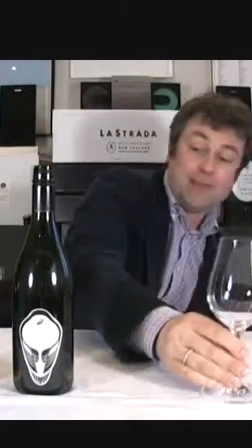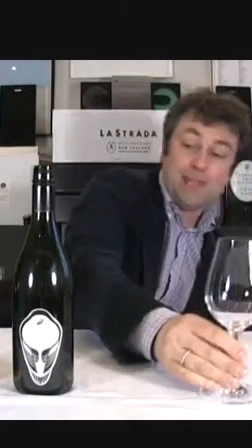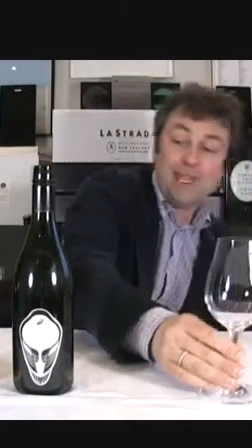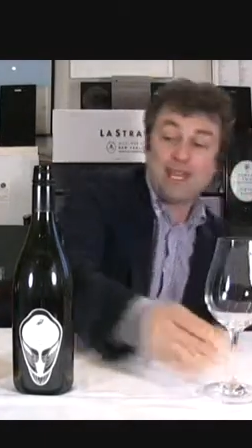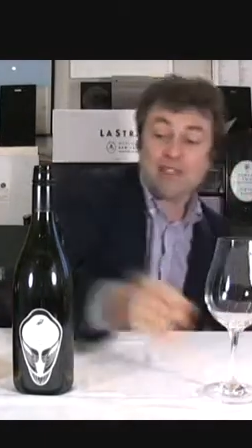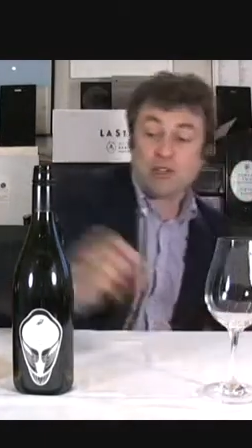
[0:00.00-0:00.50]

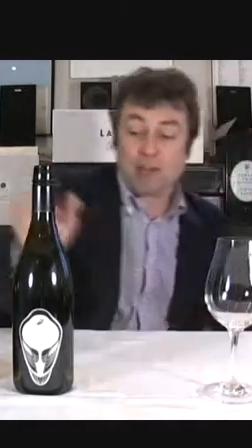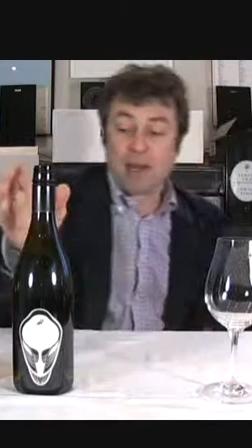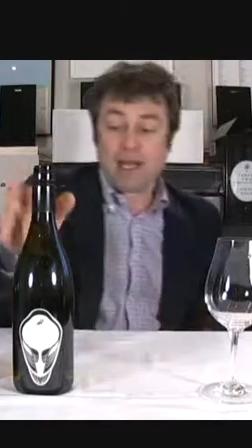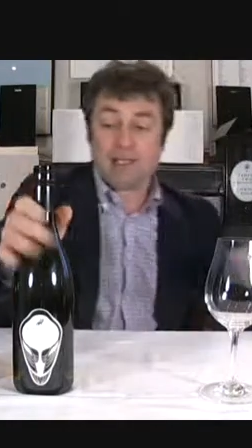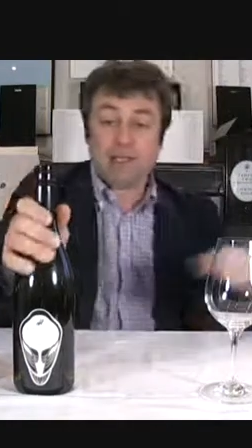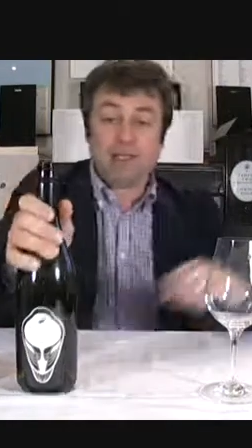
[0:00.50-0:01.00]
it's not a
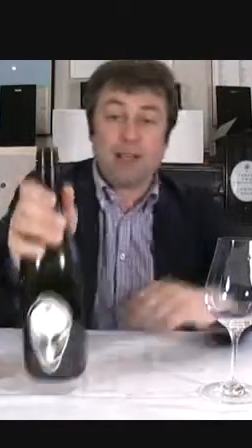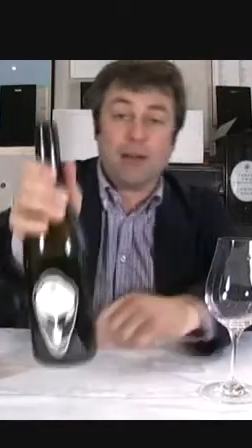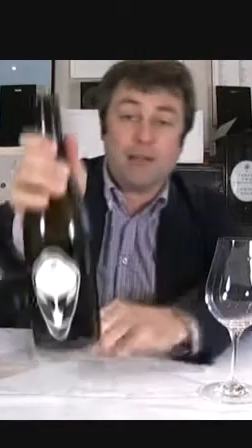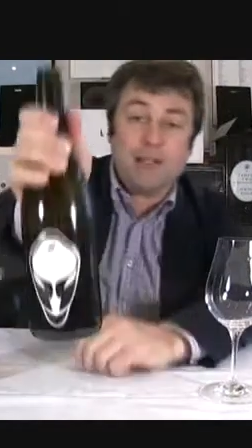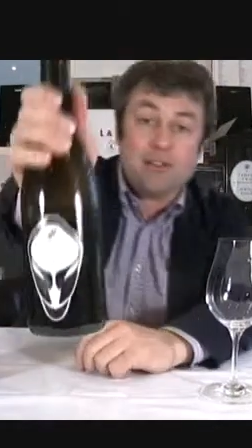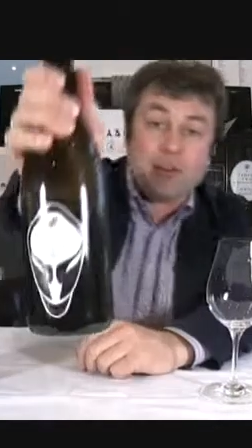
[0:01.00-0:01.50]
bad,
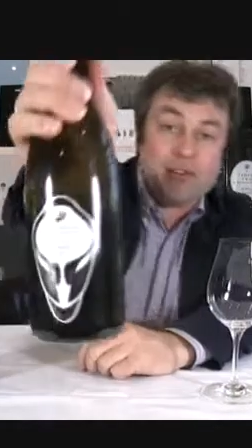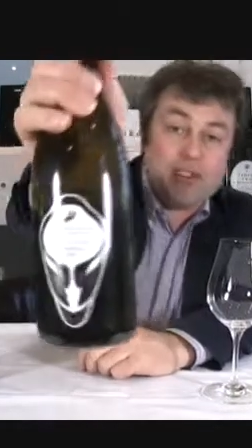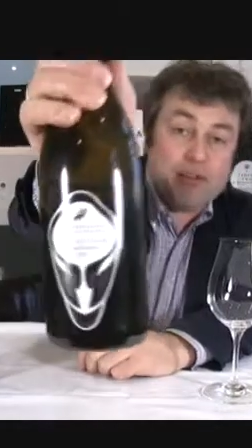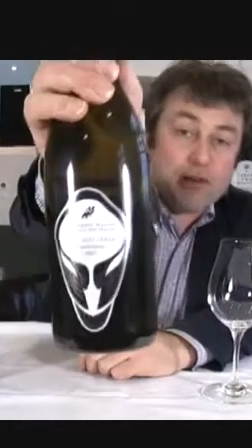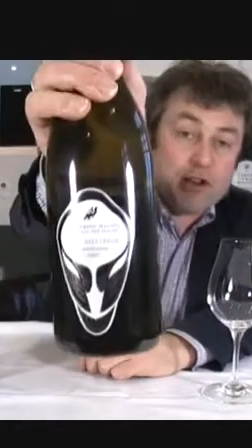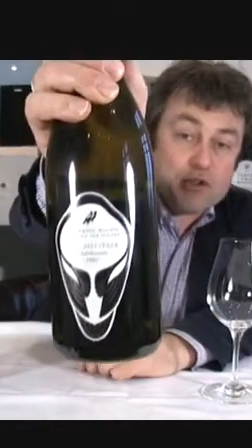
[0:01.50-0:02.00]
I mean, this comes
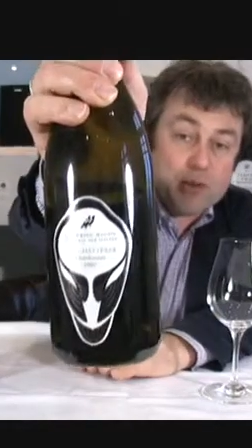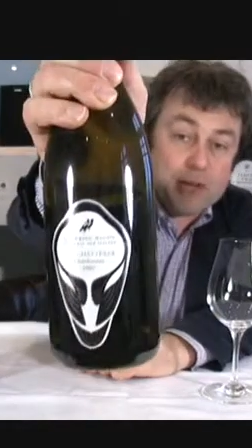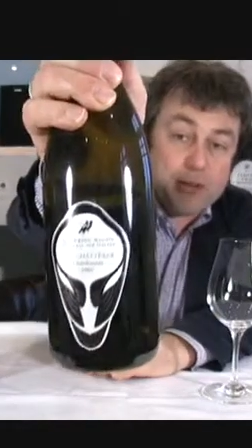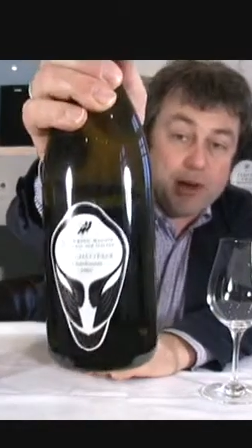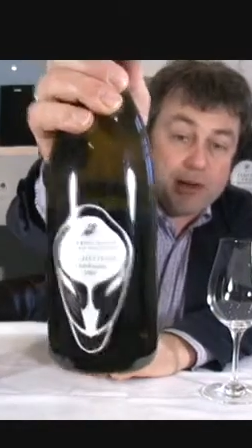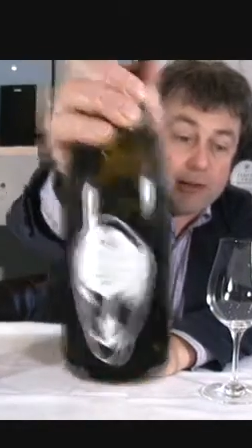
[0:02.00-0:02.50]
in at about
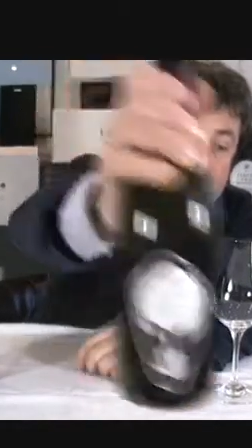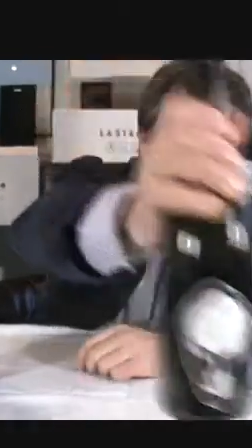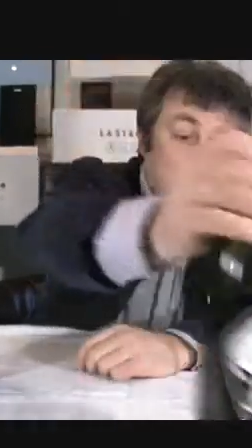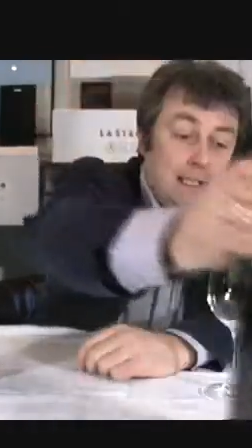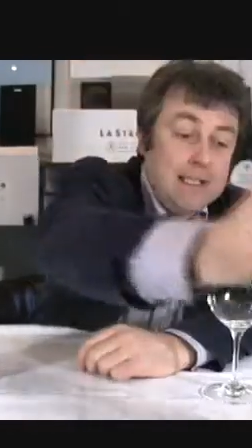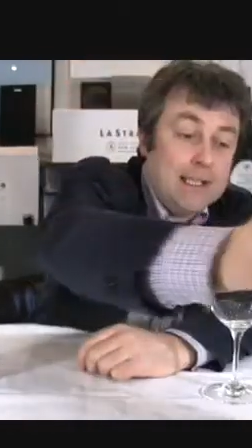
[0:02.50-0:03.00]
$20.
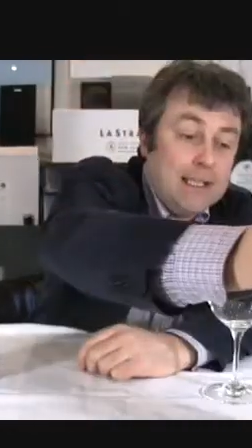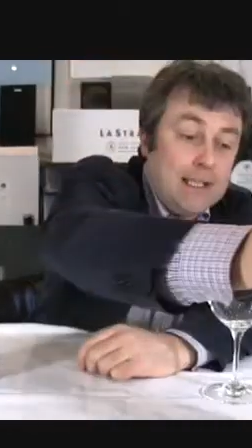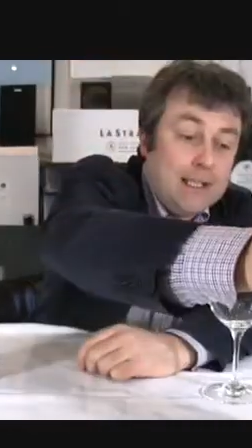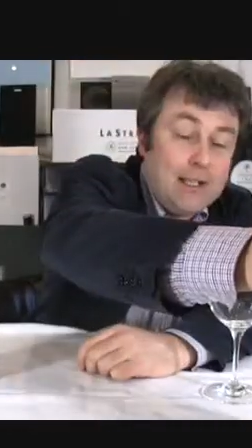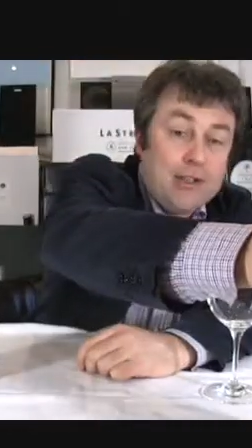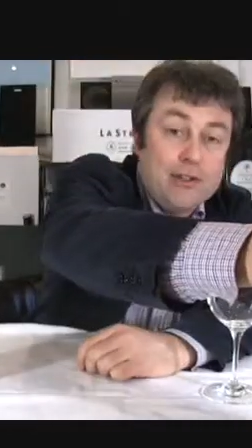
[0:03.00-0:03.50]

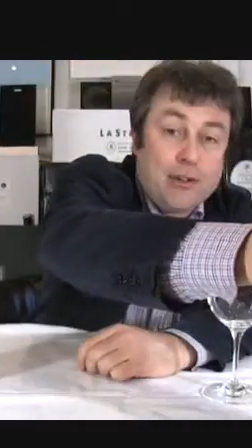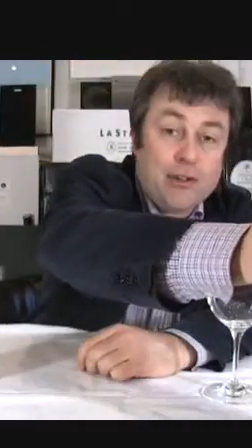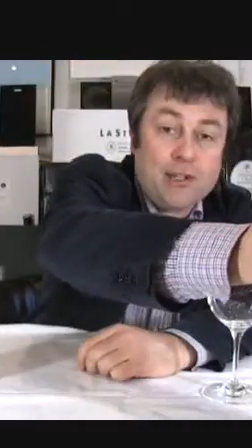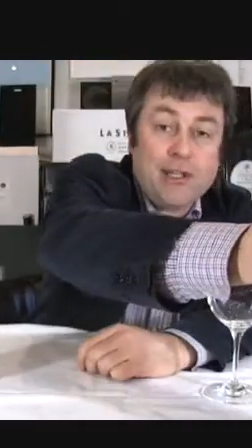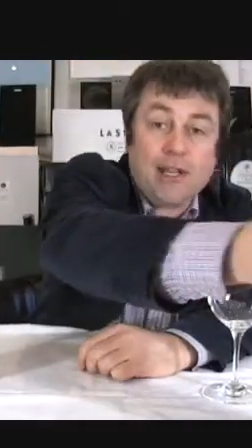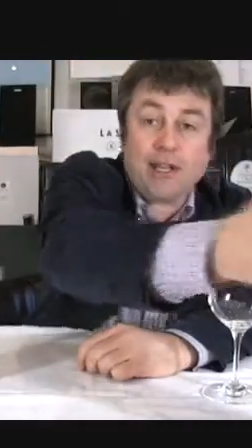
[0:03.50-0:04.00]
So I
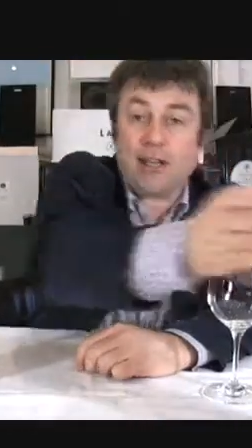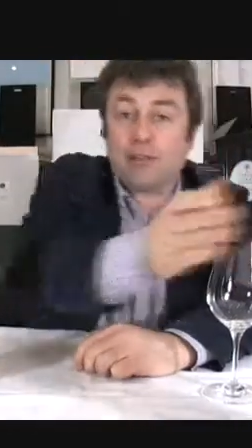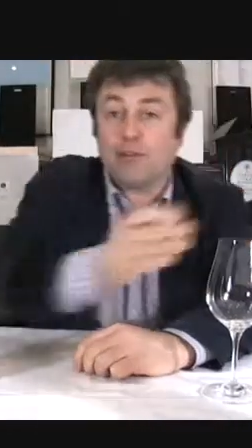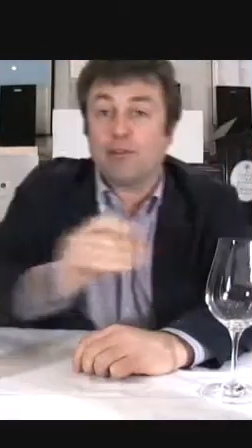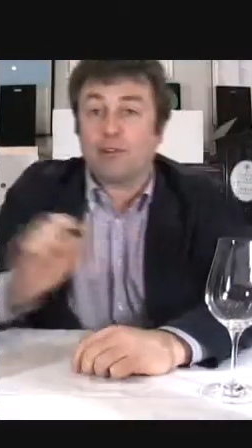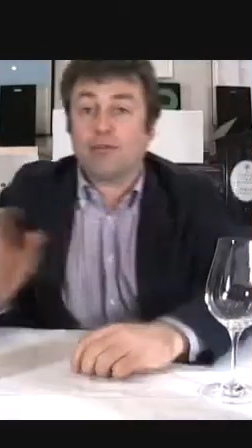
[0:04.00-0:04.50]
think
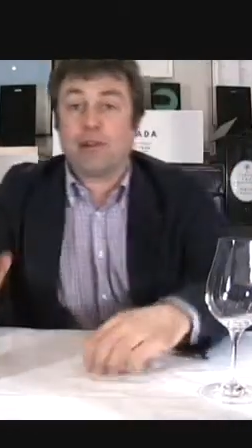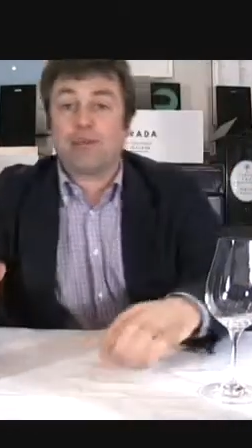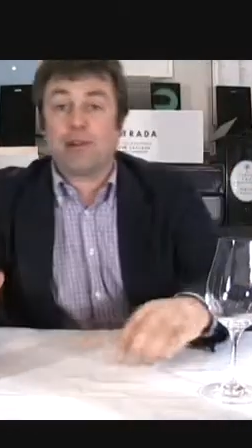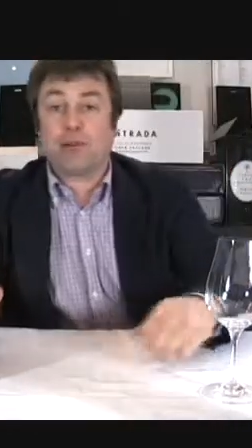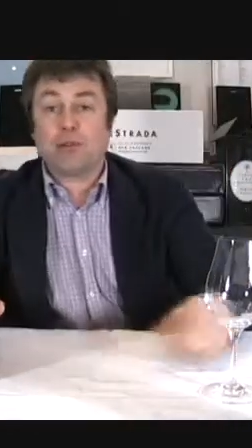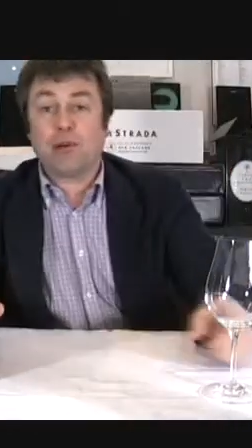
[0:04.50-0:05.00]
that
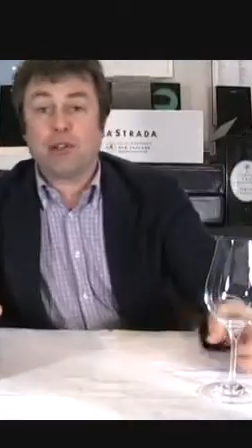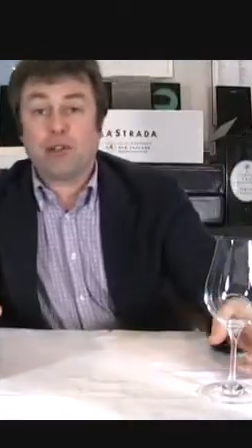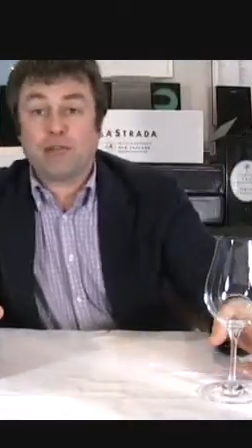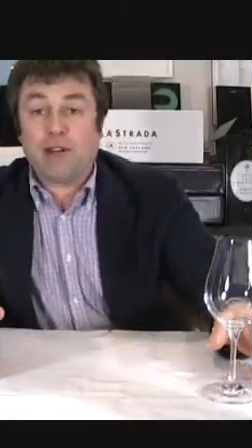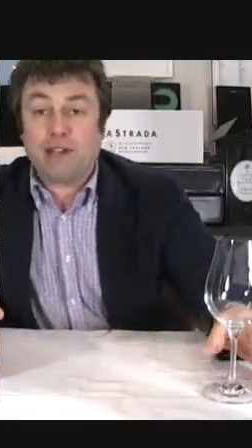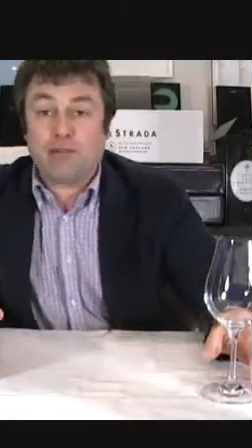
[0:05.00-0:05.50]
represents pretty
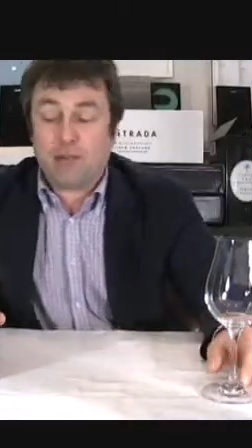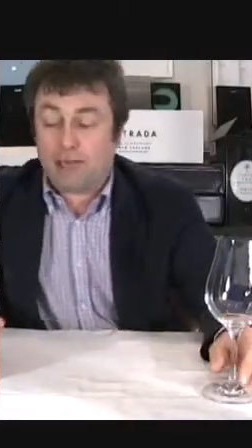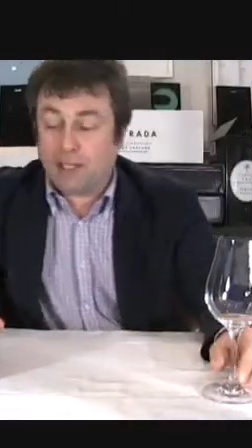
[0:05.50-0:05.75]
good value for